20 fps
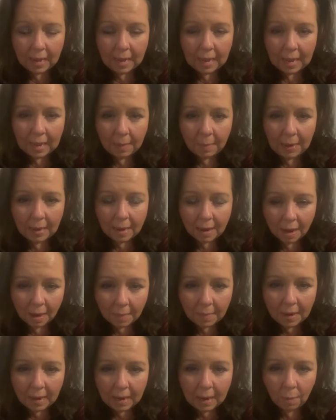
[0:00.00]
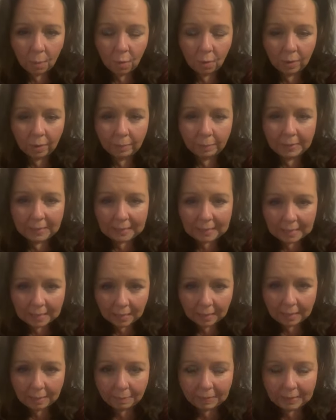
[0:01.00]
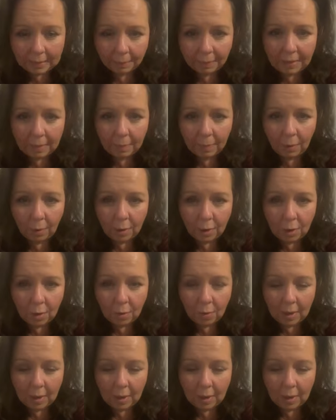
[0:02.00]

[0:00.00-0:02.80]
Him he come, now him will come steal him something belong you.